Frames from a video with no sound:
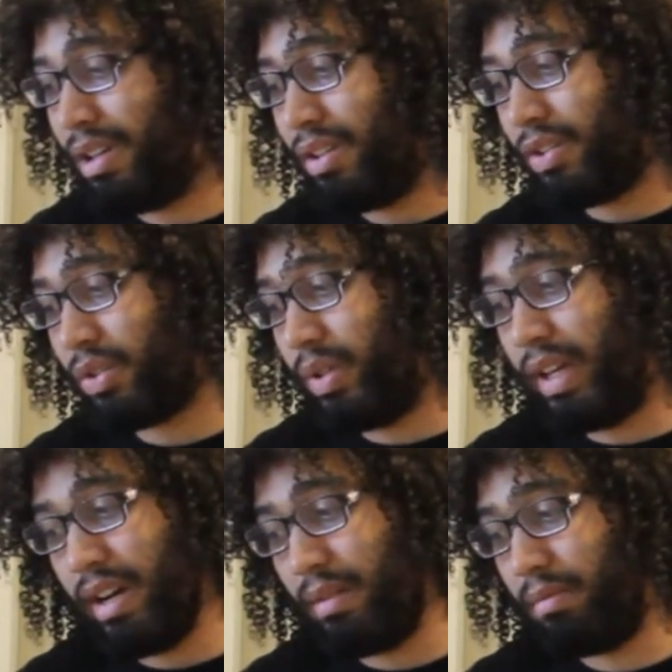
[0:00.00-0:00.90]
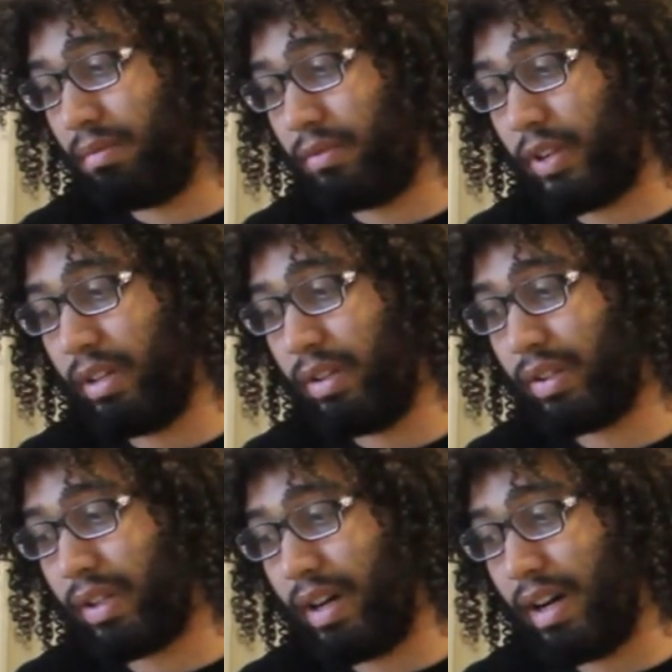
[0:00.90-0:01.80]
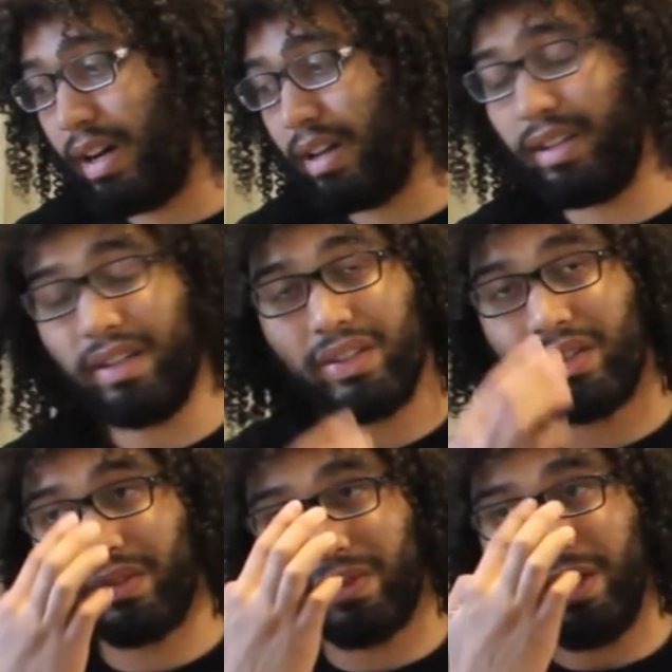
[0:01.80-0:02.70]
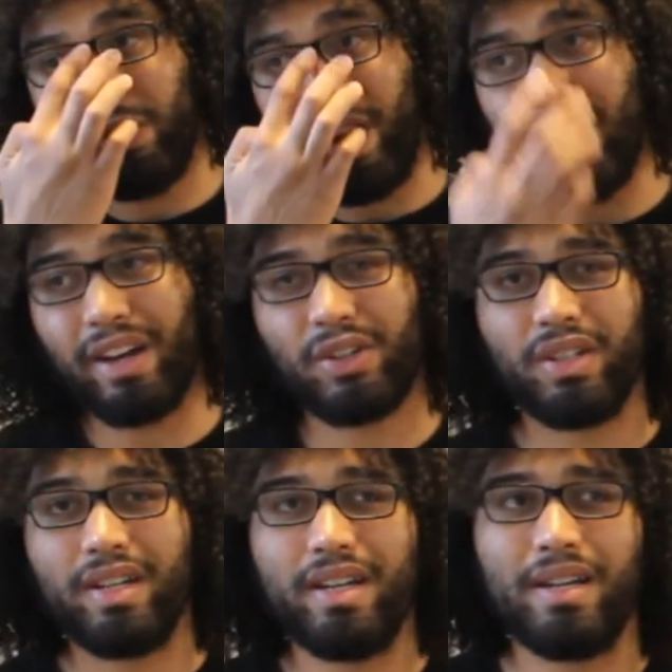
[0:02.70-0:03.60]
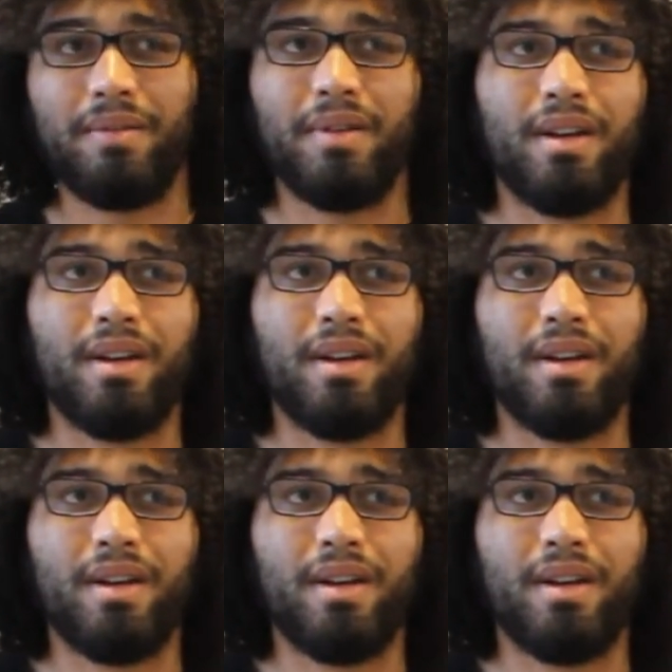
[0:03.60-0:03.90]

So yeah, friends, this fight actually,